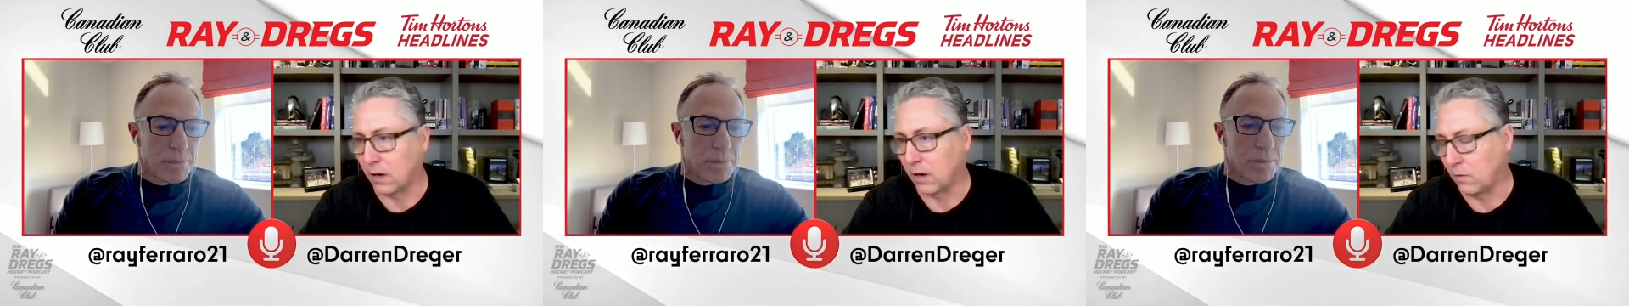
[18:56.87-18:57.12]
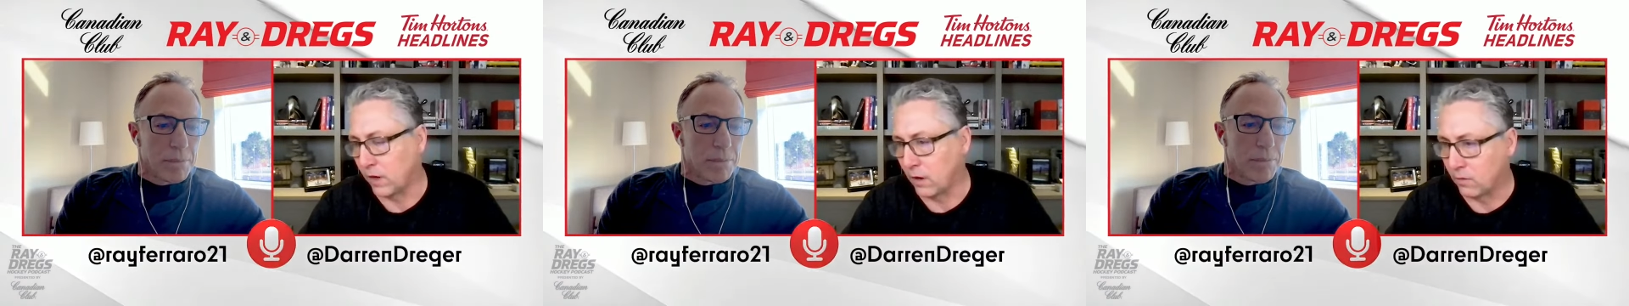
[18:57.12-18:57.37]
Speaker 1: and
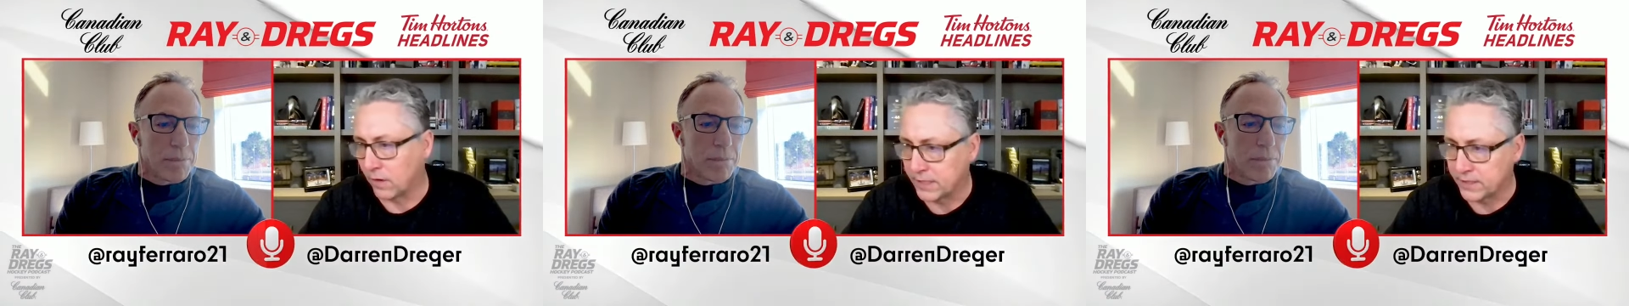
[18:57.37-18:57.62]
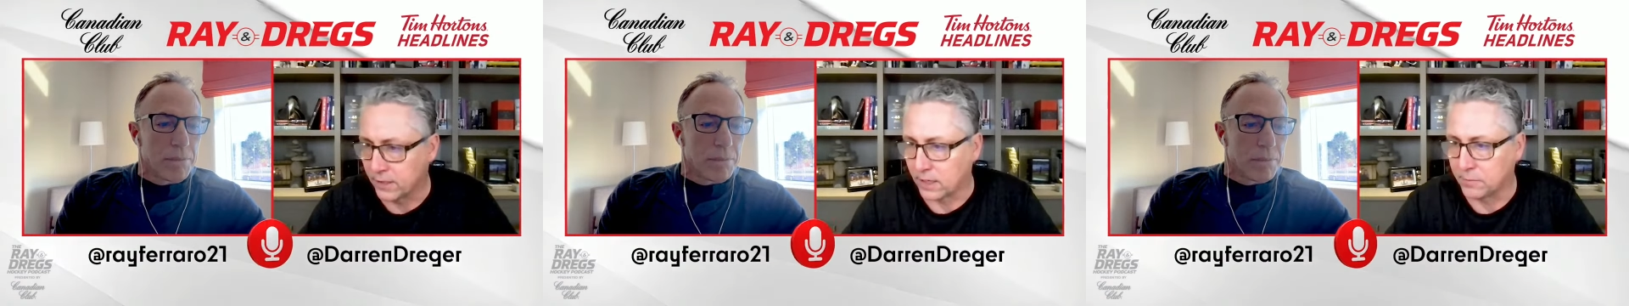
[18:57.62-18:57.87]
we already
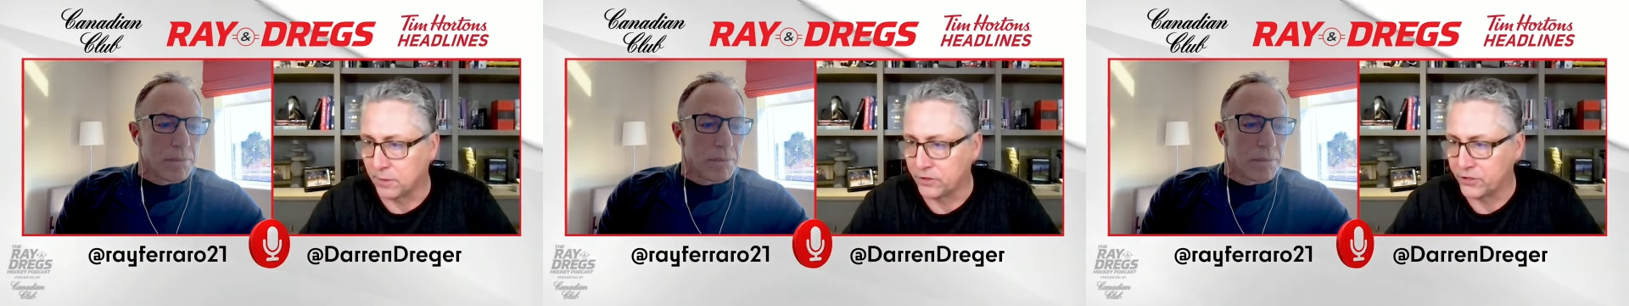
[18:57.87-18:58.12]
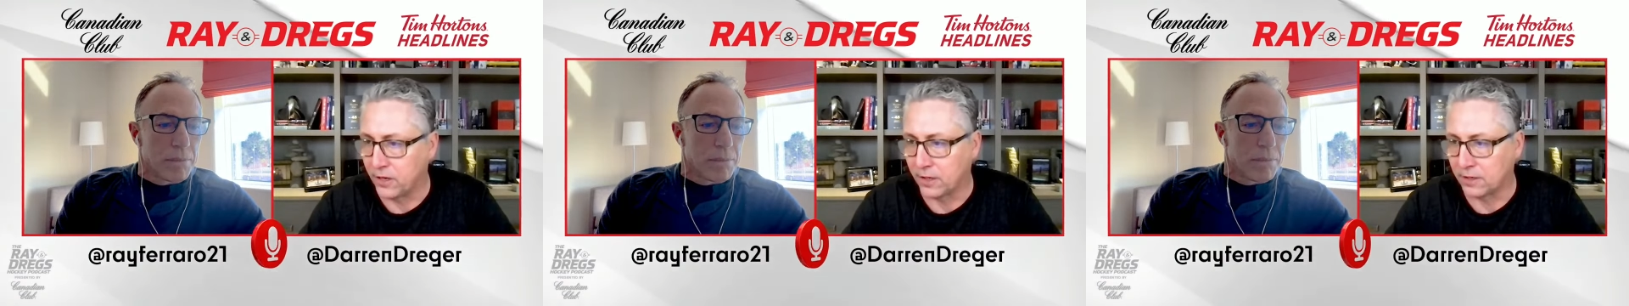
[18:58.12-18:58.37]
talked about
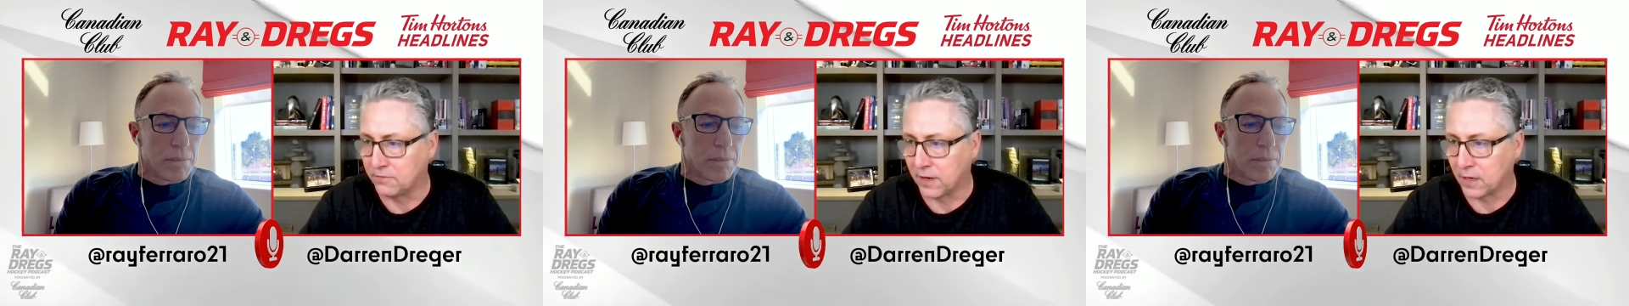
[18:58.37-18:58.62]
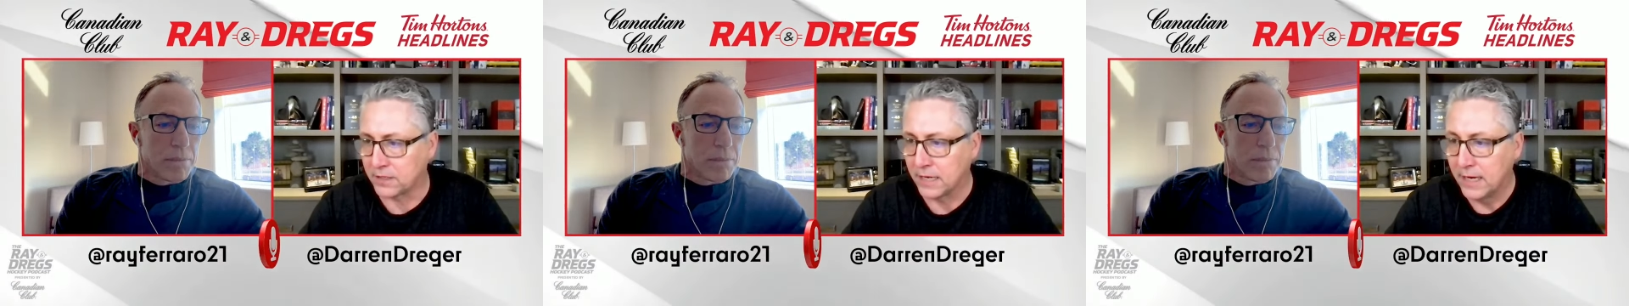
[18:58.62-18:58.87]
John
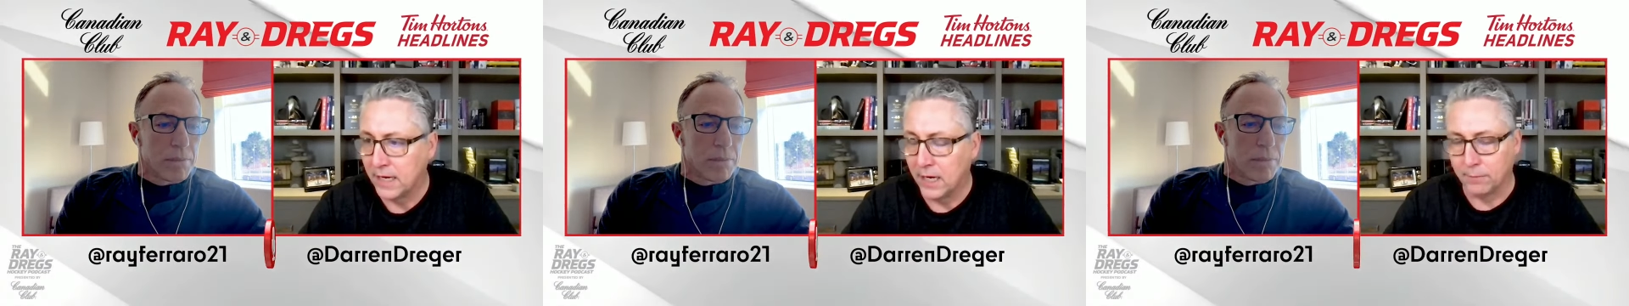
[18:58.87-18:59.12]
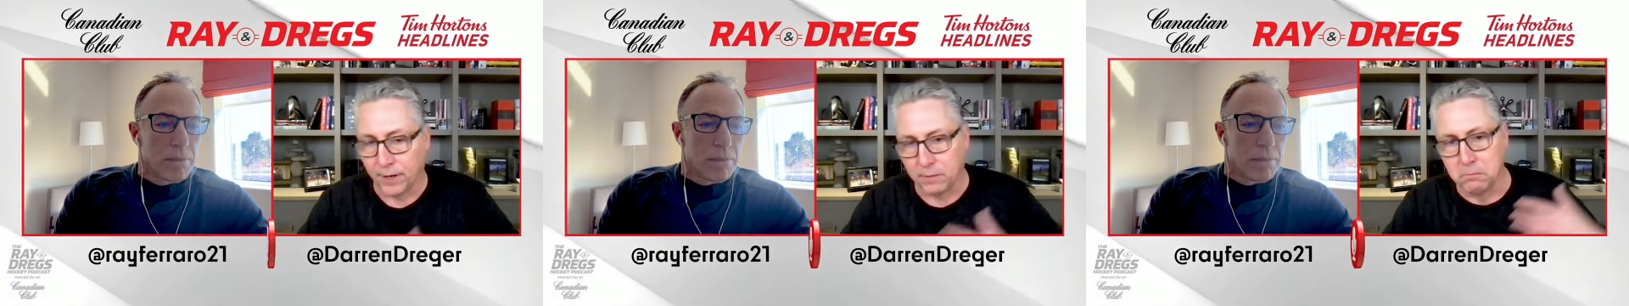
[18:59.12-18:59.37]
Tavares.
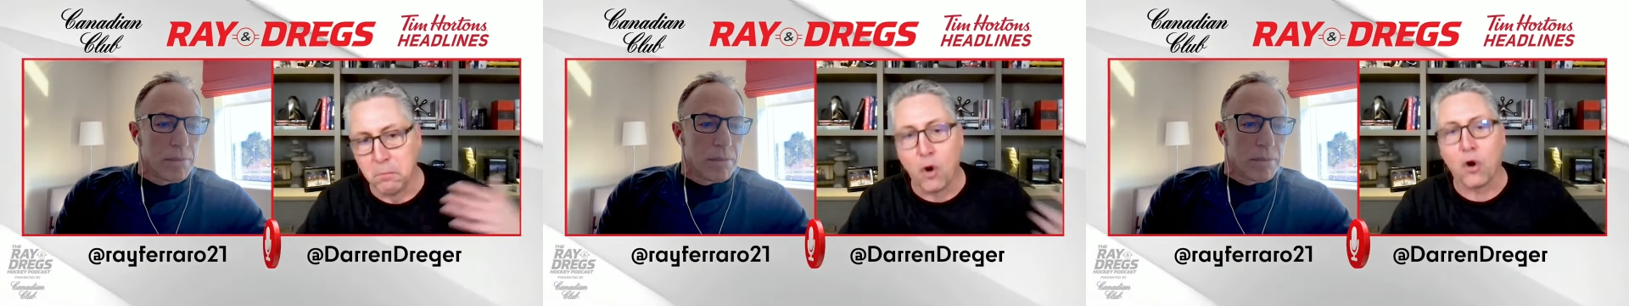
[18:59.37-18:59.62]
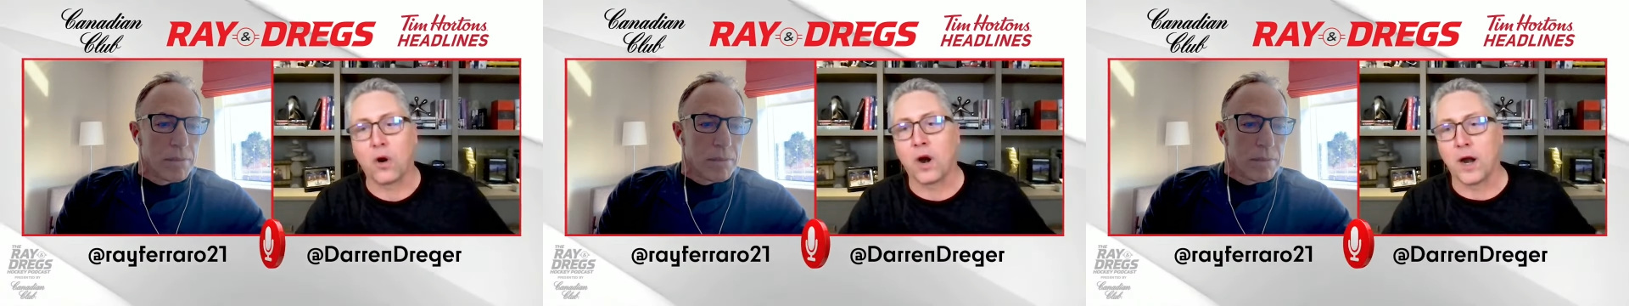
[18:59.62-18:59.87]
But
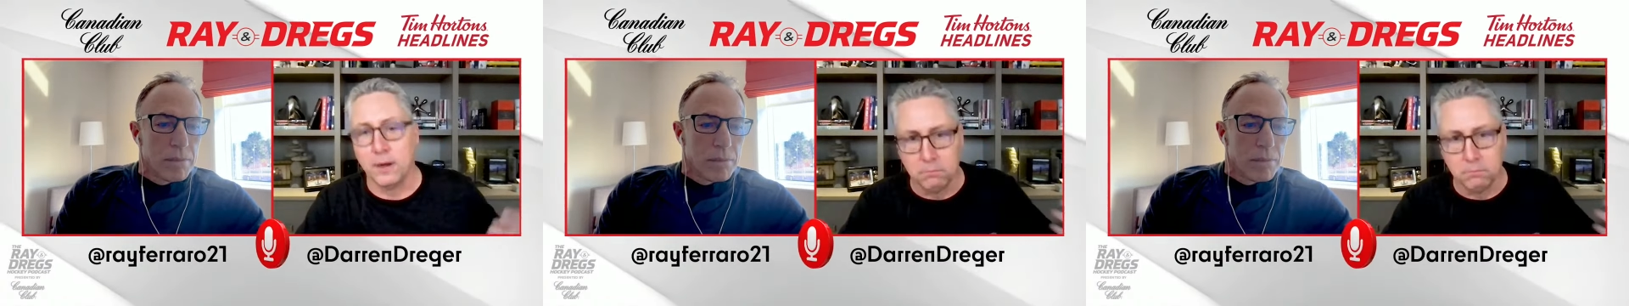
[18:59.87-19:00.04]
more and